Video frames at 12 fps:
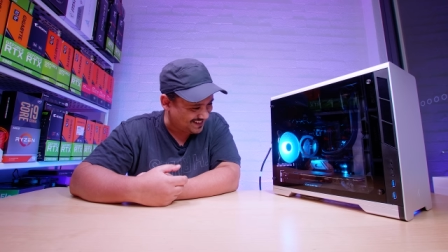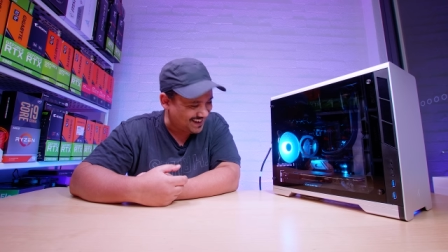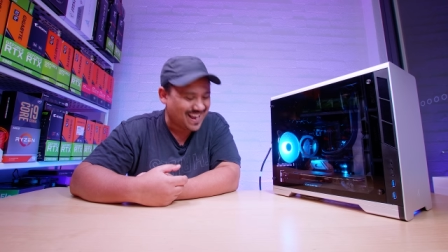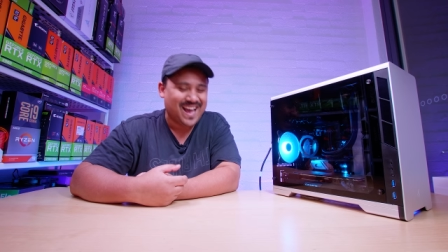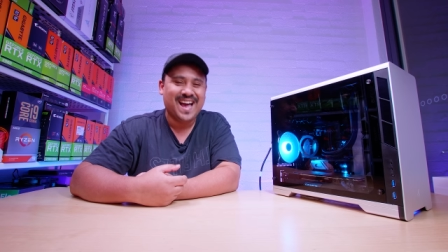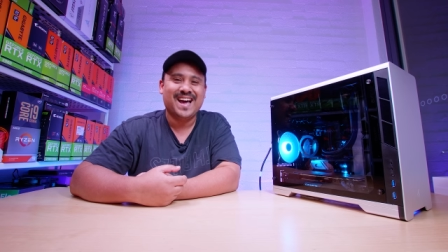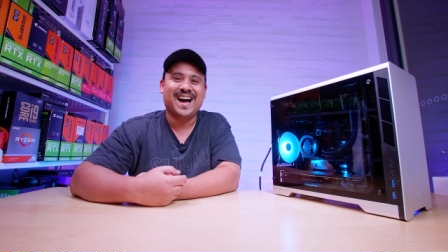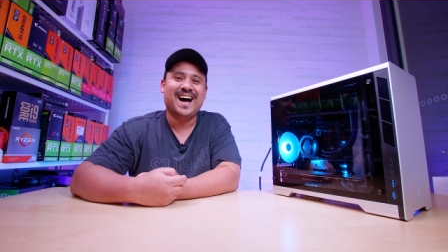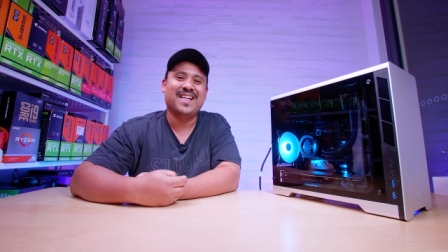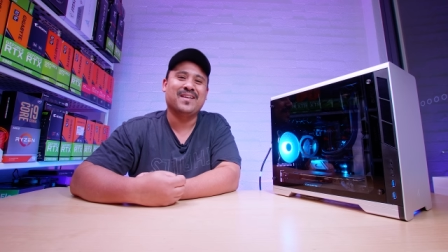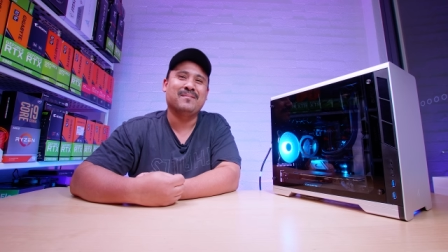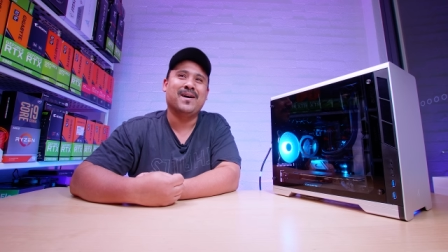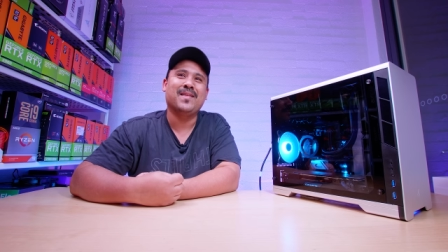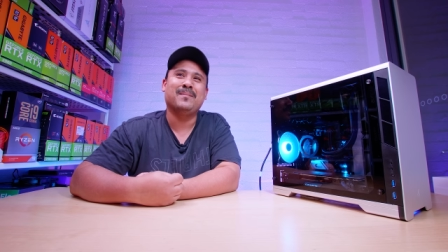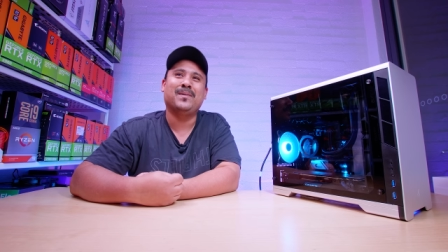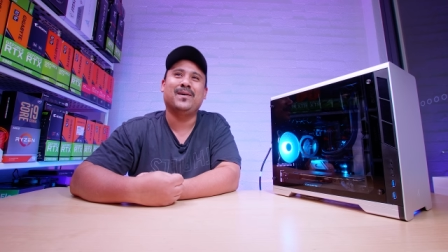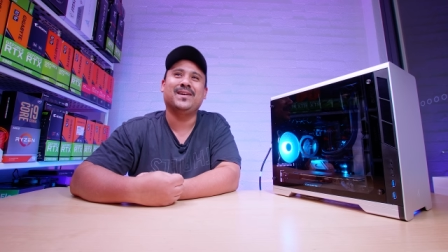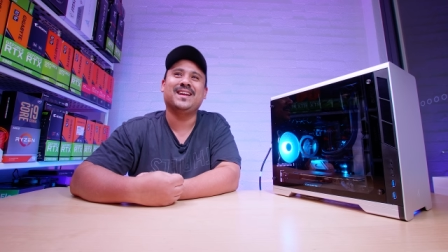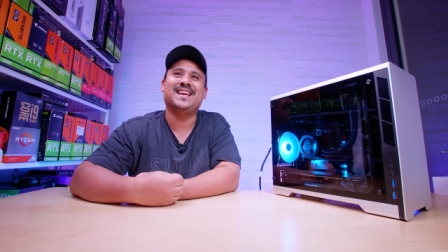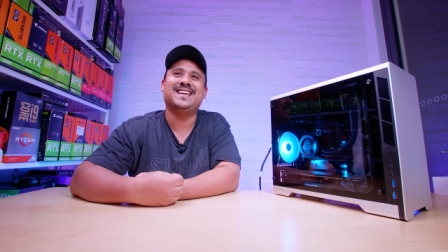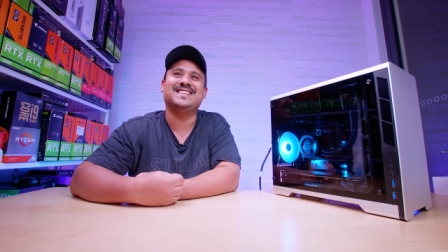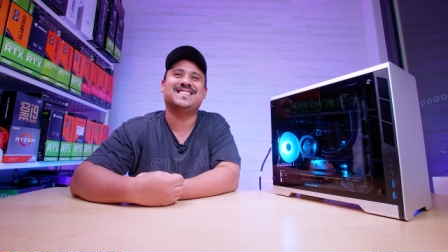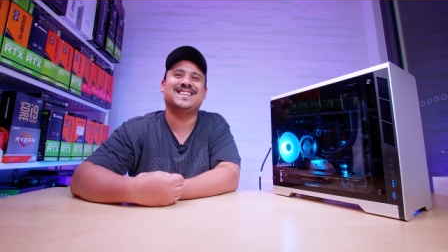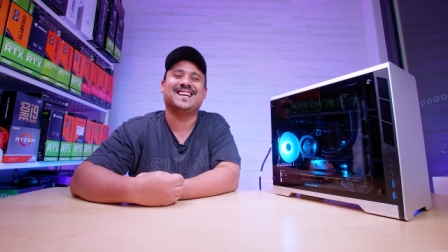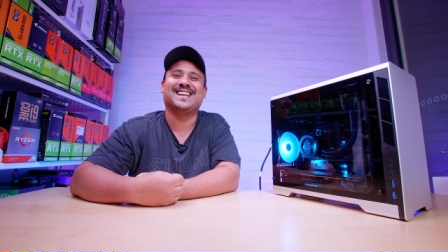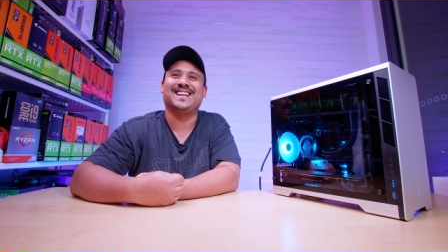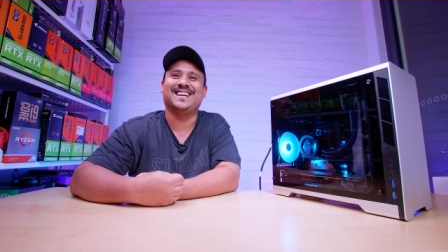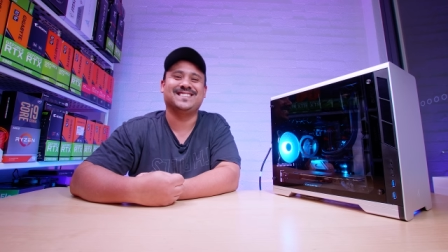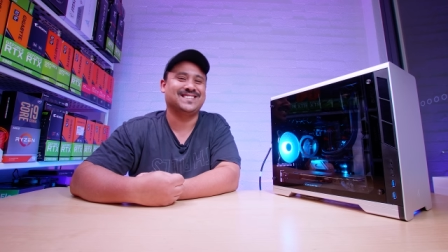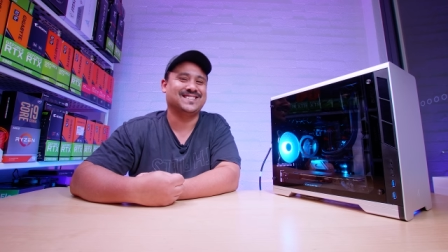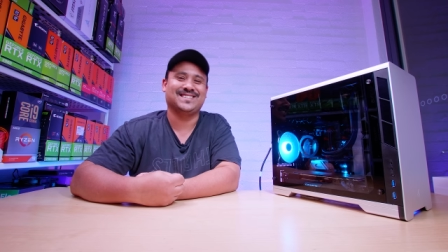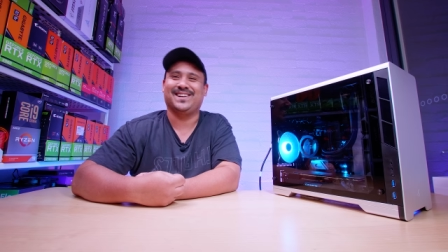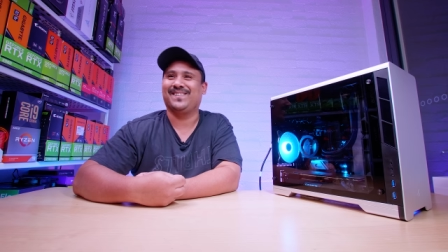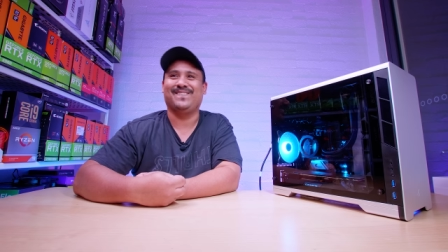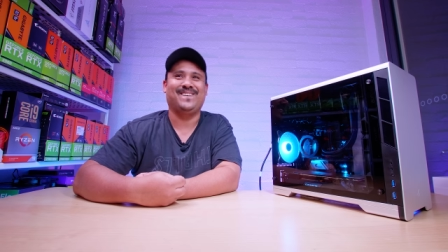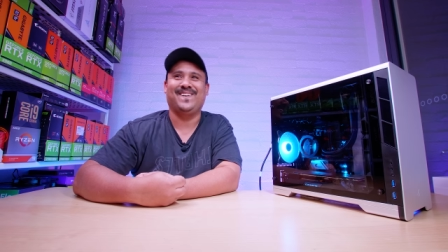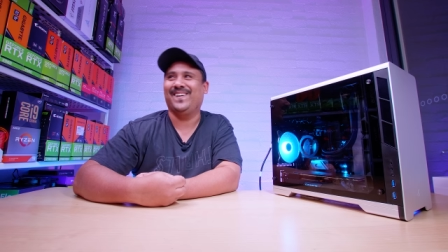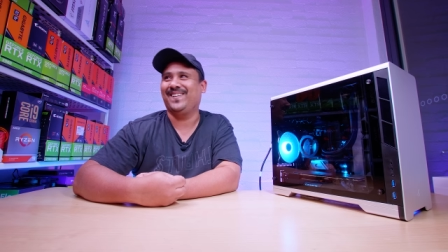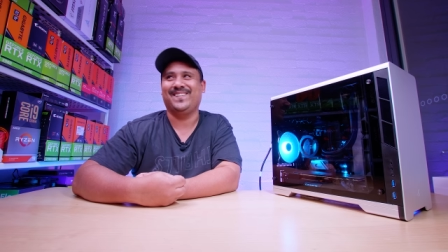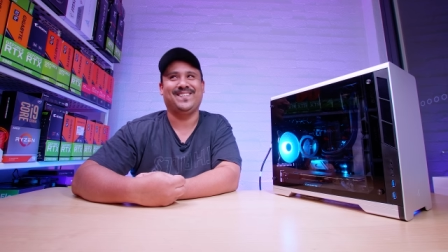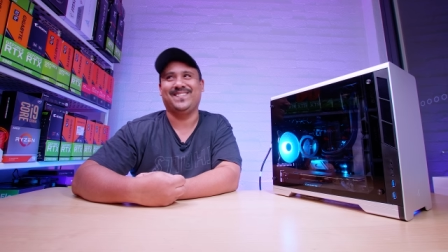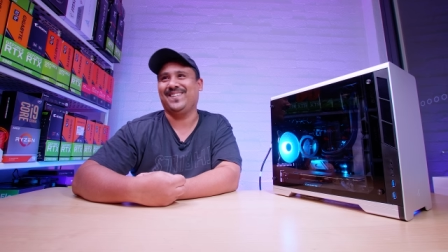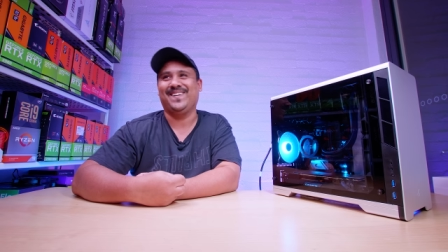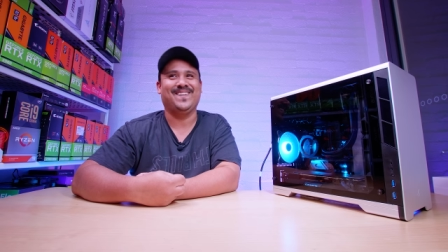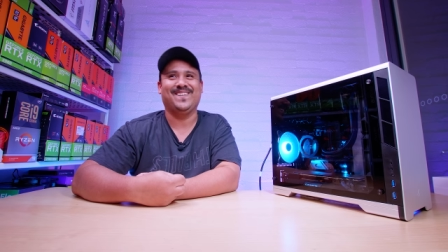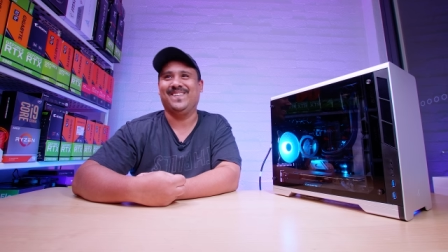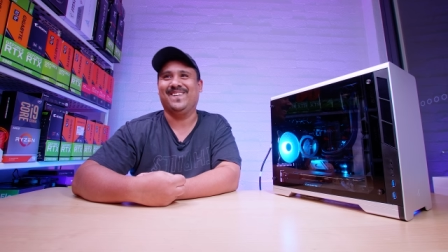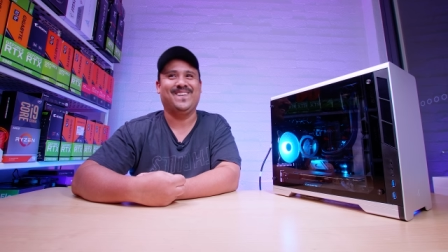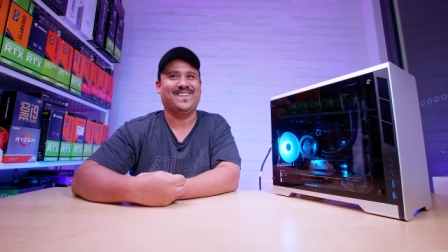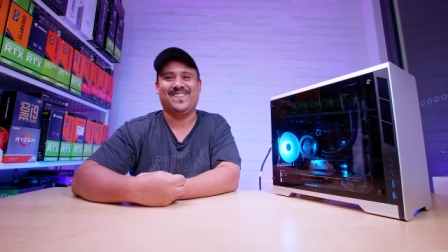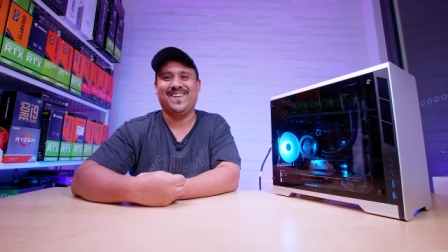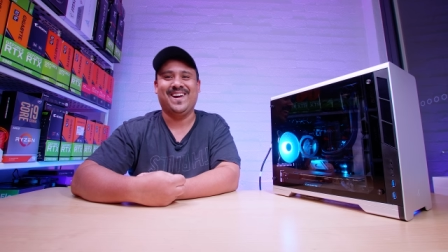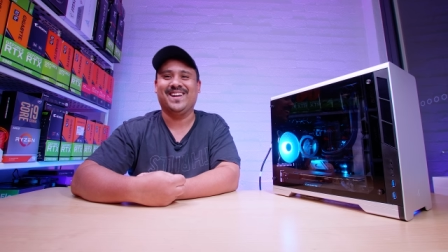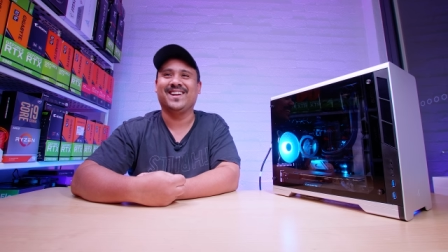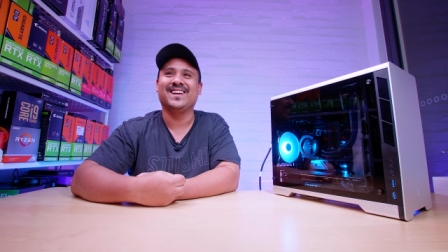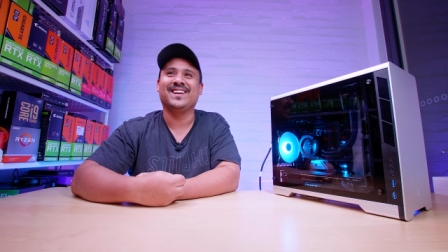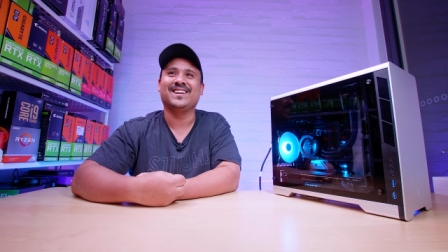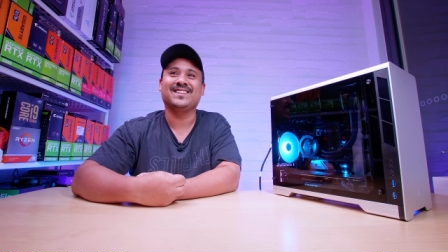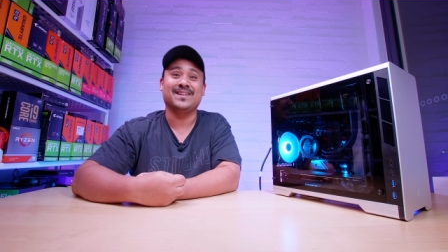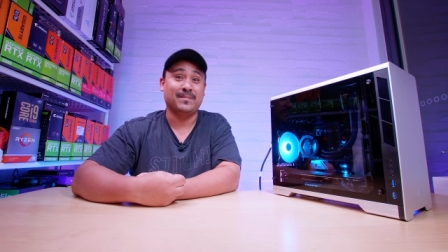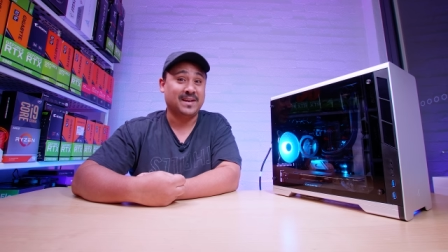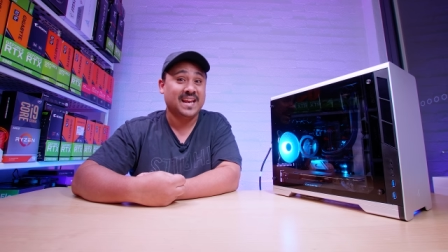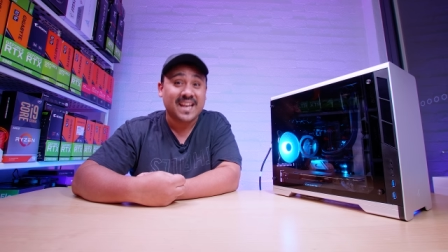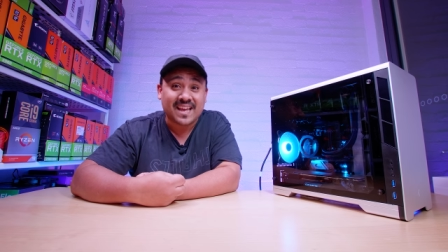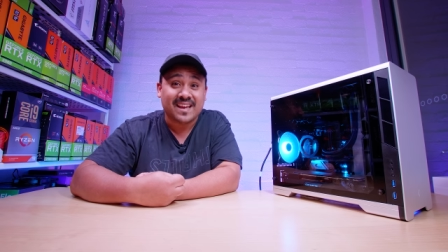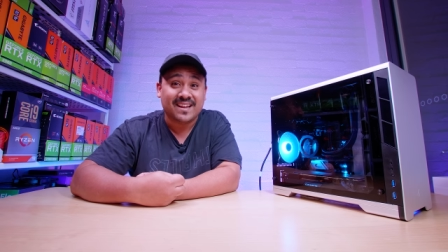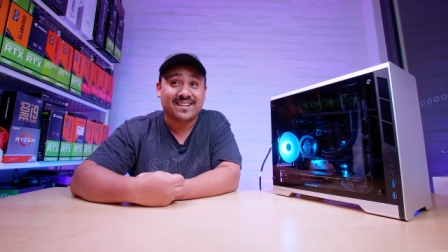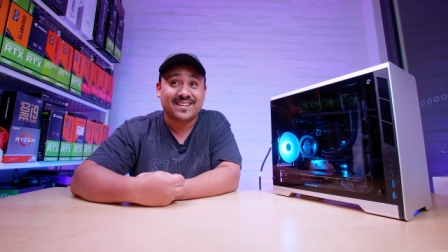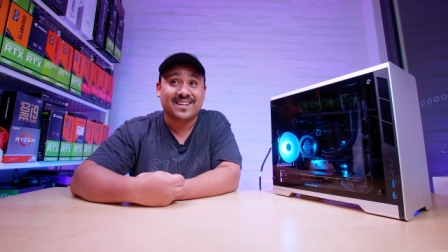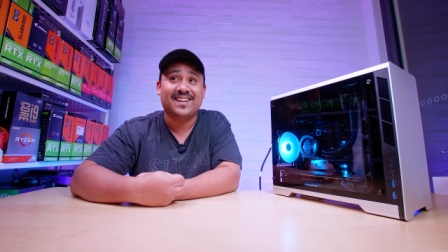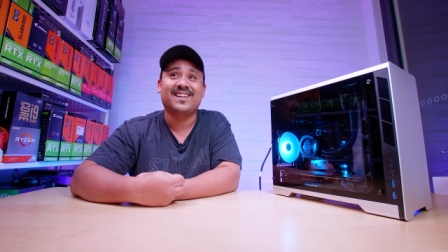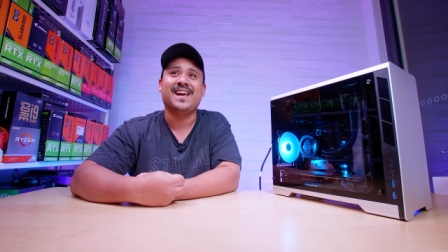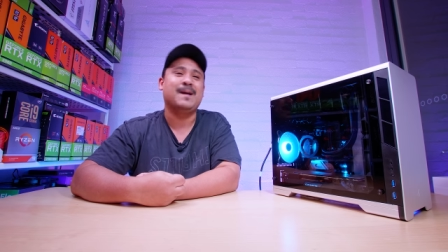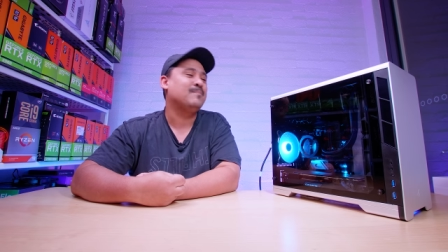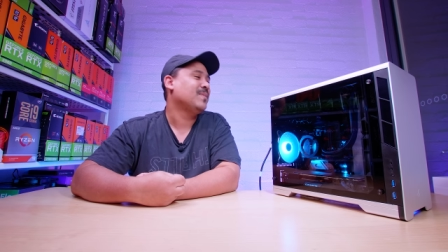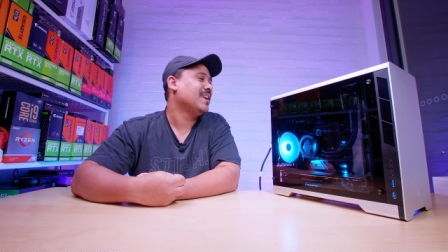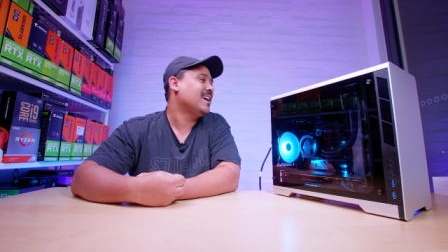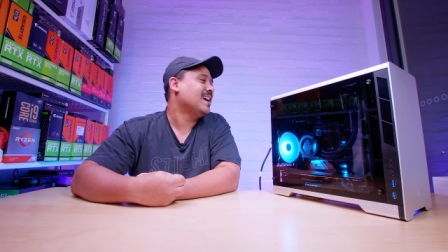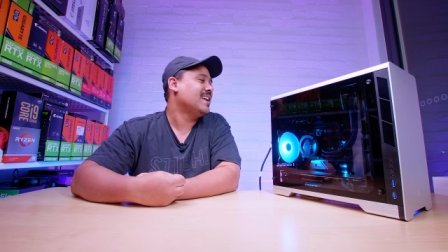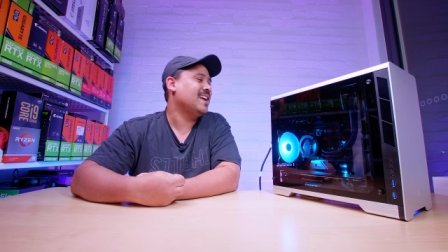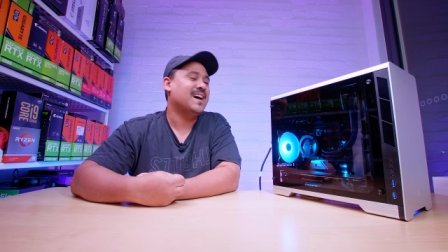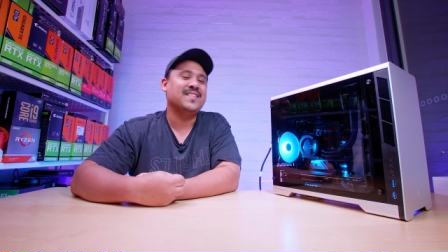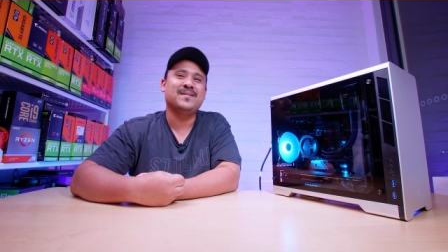The motherboard is the Claire's just like, why are you saying it like that? Because I'm an idiot. Okay, now